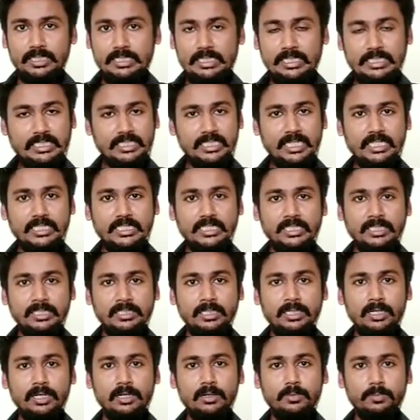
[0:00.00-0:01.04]
the change
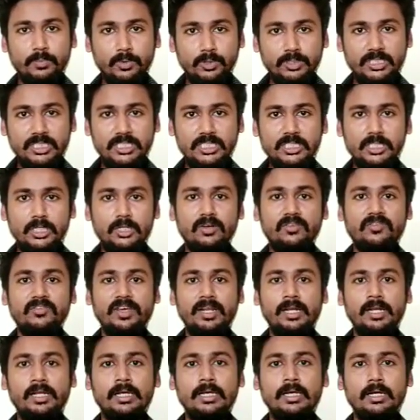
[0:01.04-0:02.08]
in position of
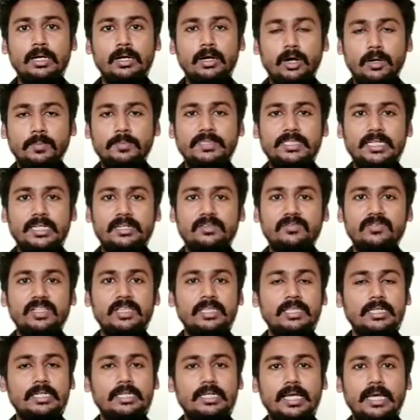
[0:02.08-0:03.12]
an object
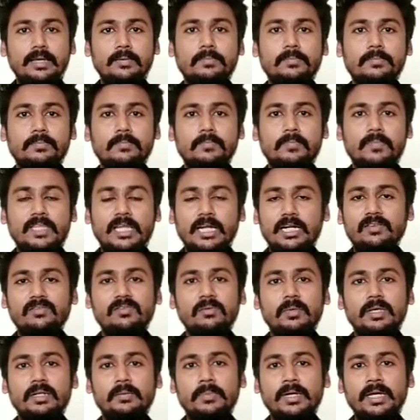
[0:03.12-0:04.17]
with time. That
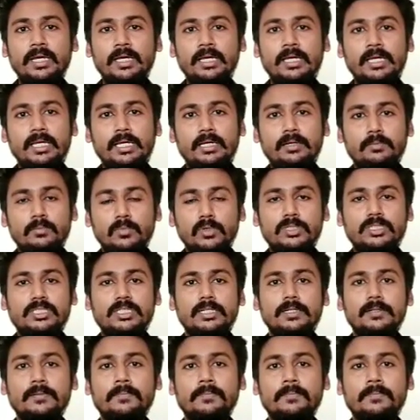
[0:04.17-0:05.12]
we mean by motion.